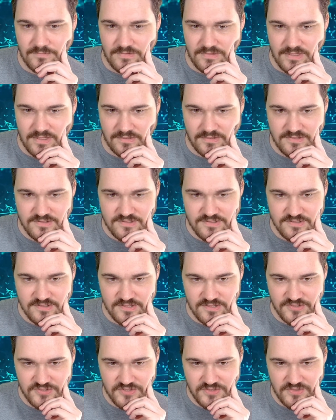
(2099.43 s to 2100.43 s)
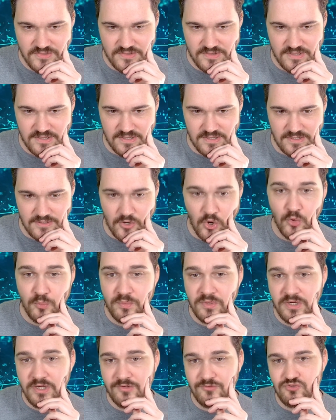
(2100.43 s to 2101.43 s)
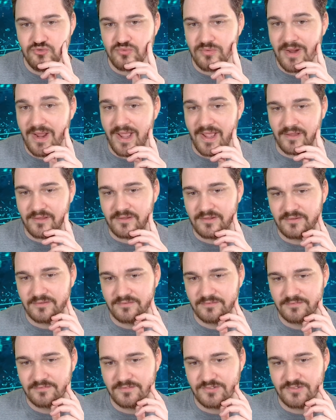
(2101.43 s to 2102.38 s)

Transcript: And this is also the opening track.